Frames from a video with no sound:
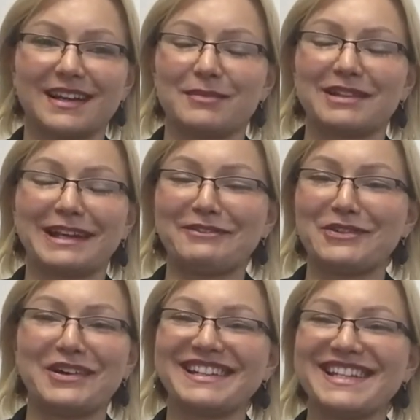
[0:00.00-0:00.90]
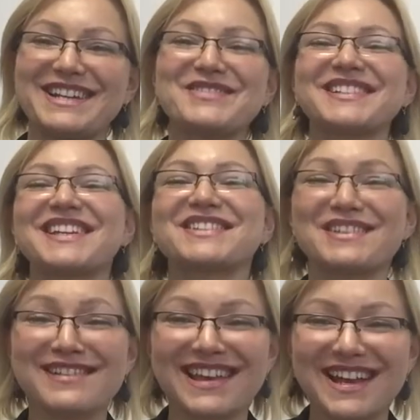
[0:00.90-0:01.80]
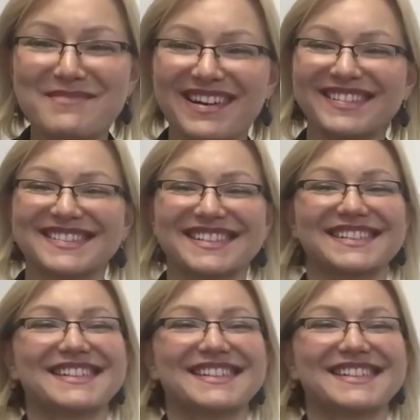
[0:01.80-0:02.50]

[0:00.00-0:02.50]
but I have no idea what you're talking about.